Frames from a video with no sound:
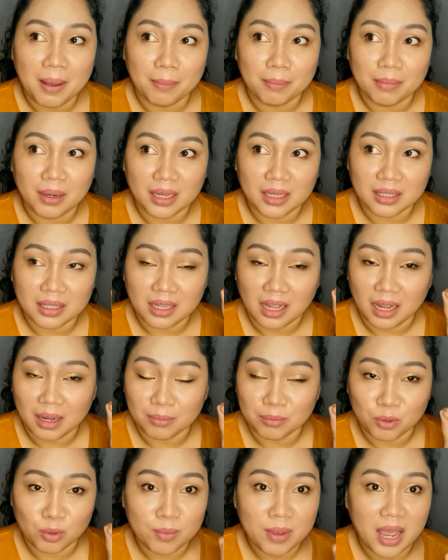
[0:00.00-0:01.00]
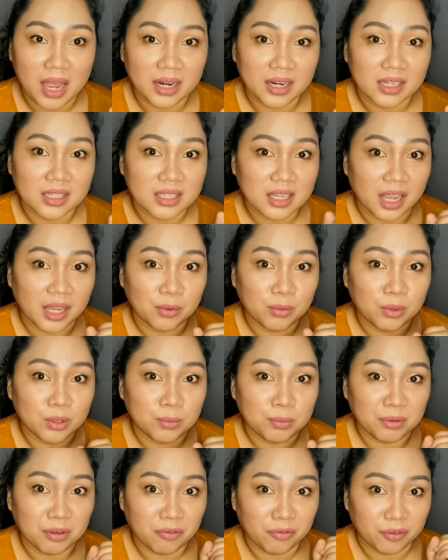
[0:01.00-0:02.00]
But to be honest, I would
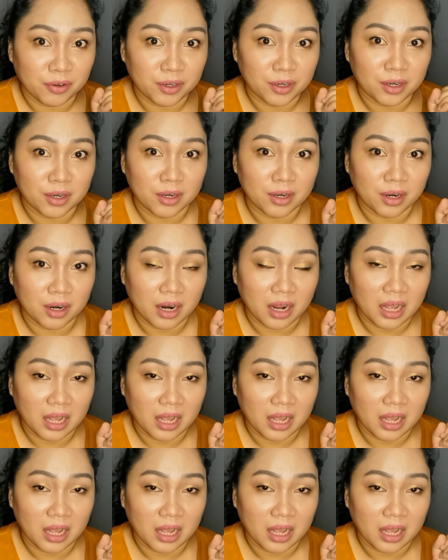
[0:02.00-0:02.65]
prefer